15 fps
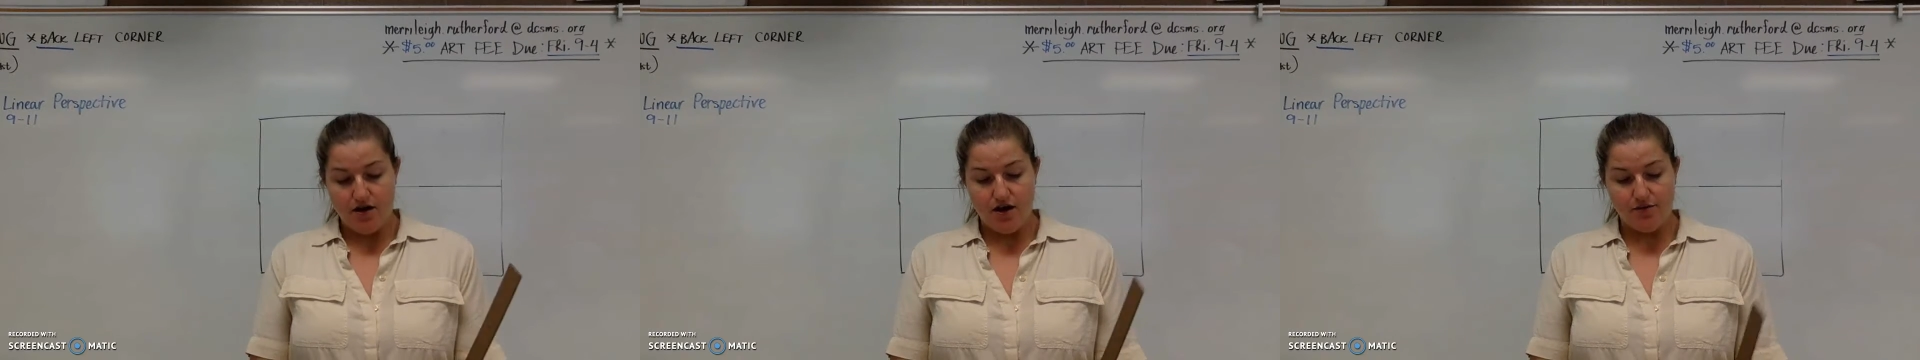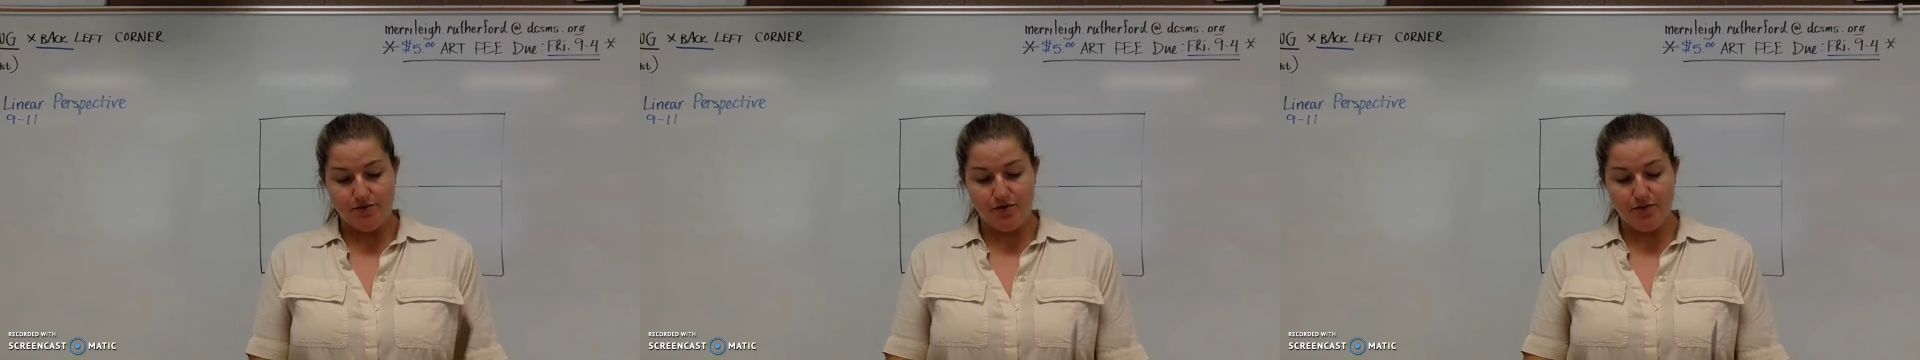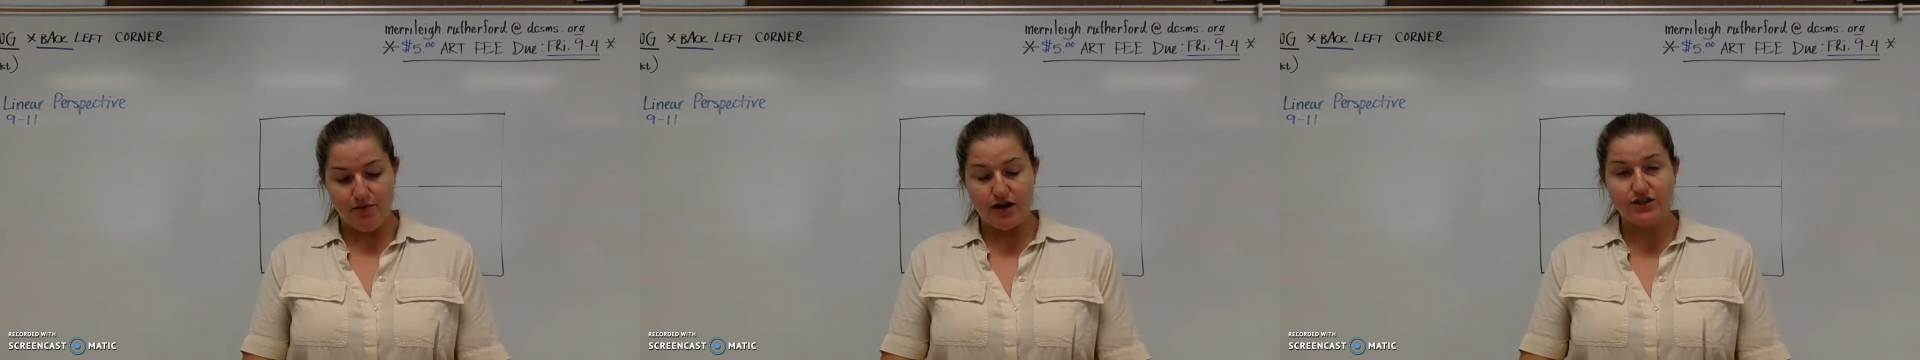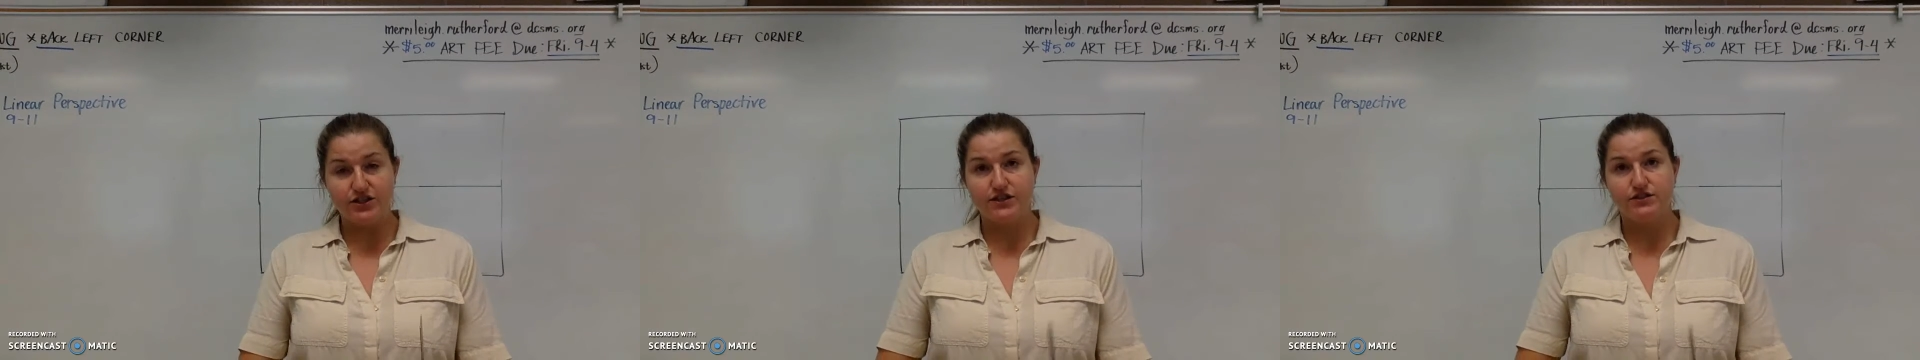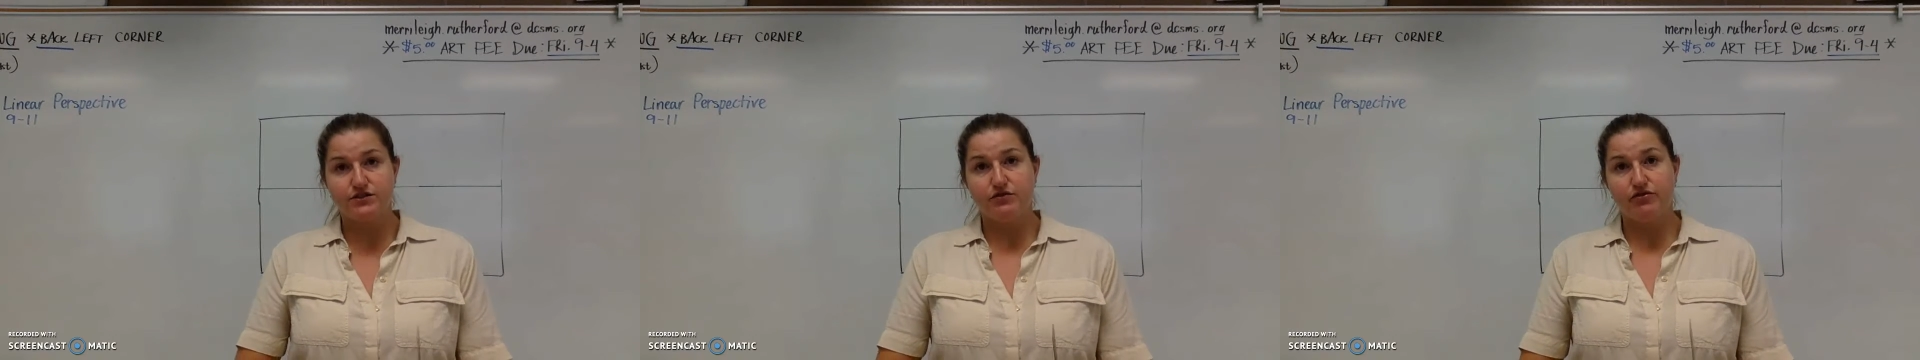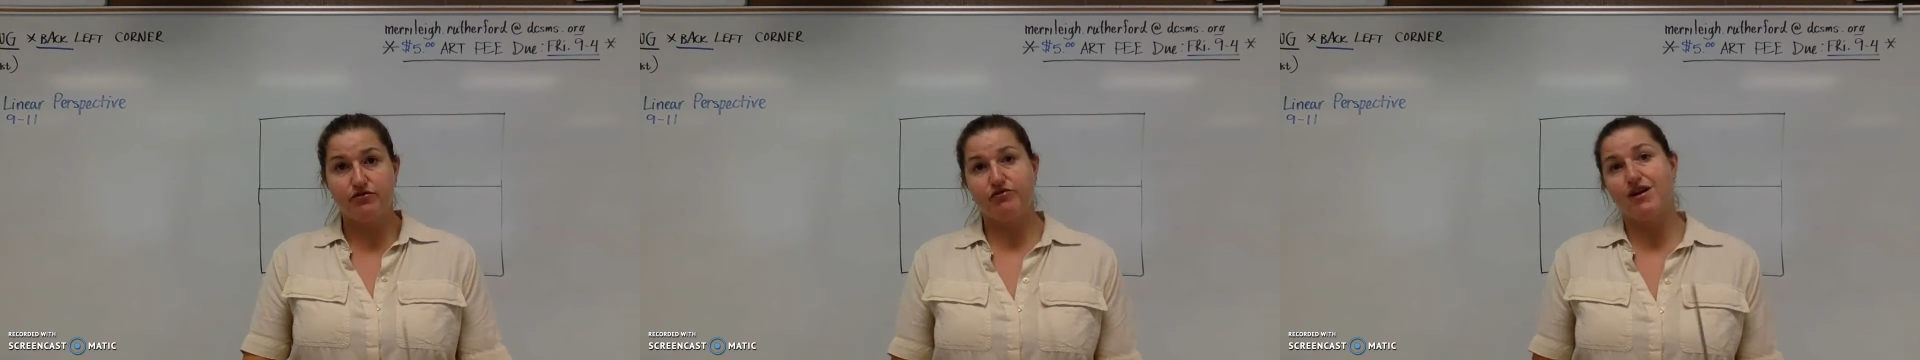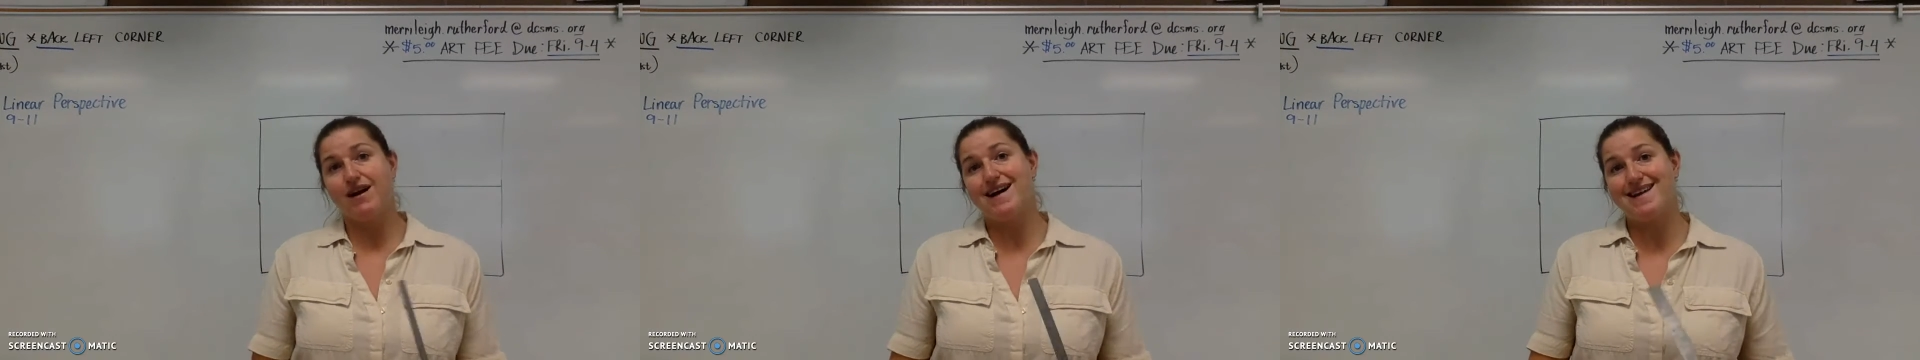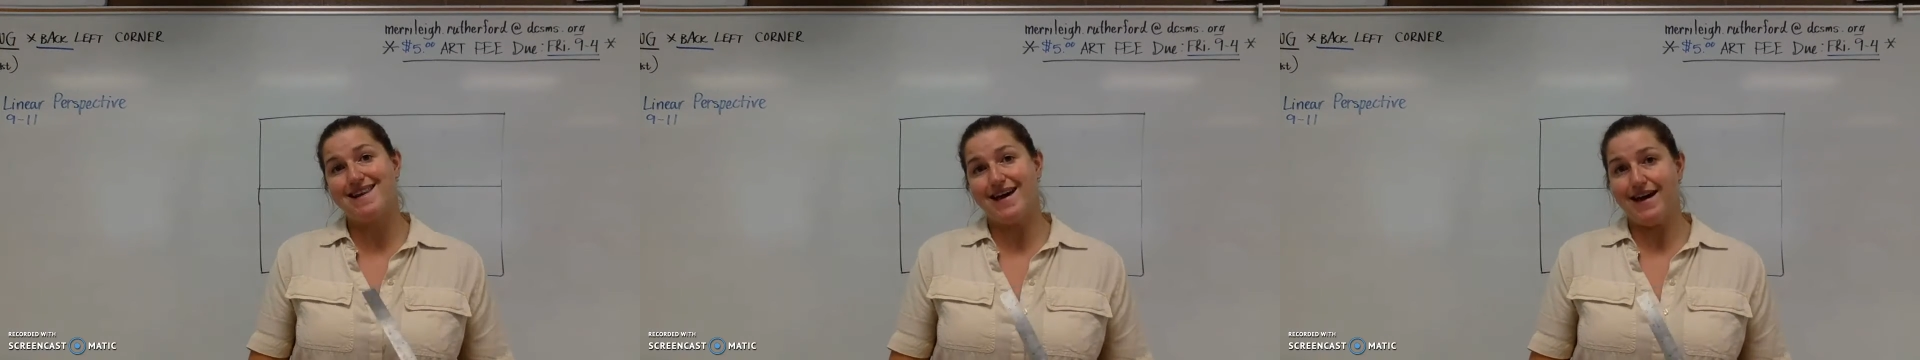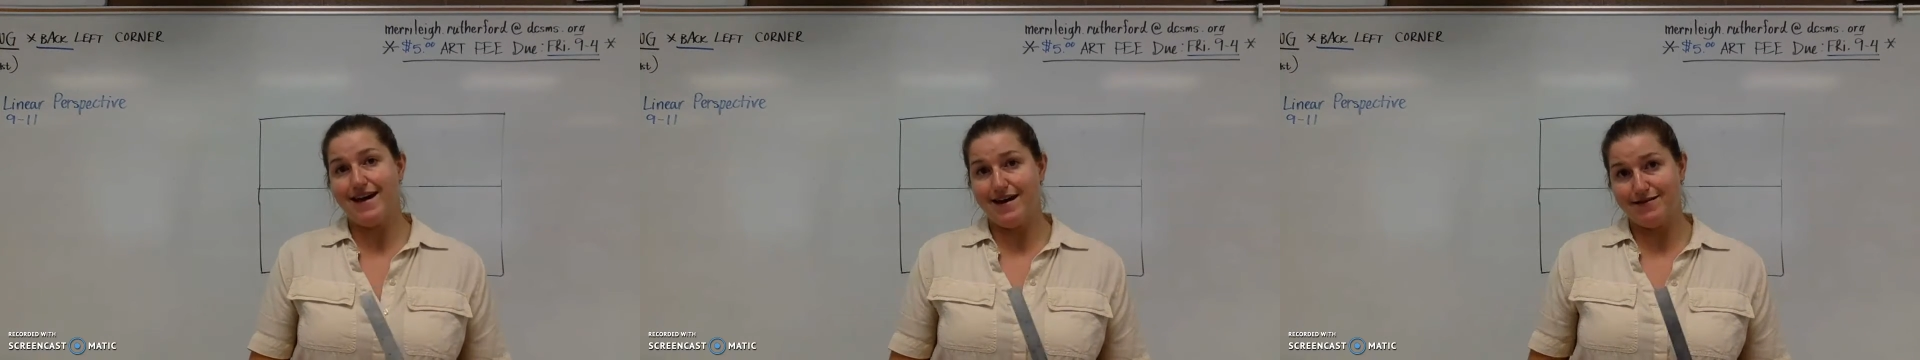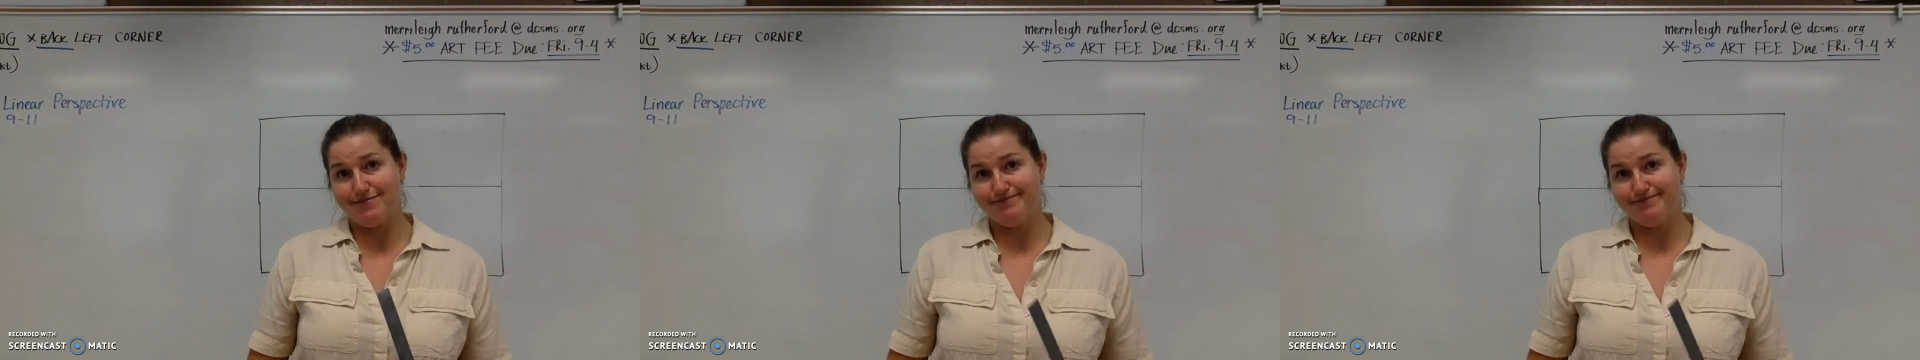Your project is due Friday.